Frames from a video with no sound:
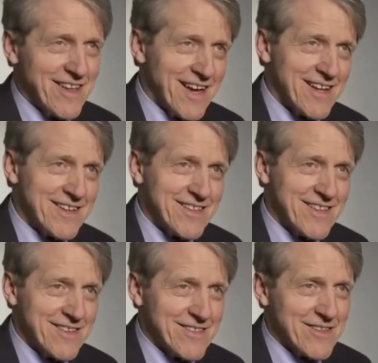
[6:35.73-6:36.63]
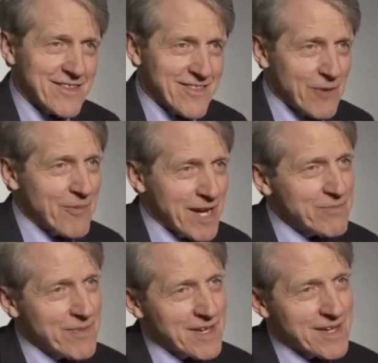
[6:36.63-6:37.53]
there
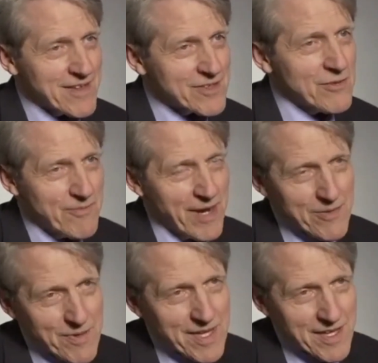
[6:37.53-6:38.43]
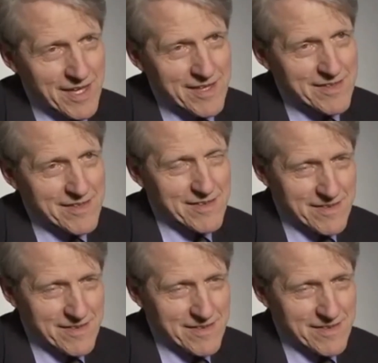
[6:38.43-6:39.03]
might be a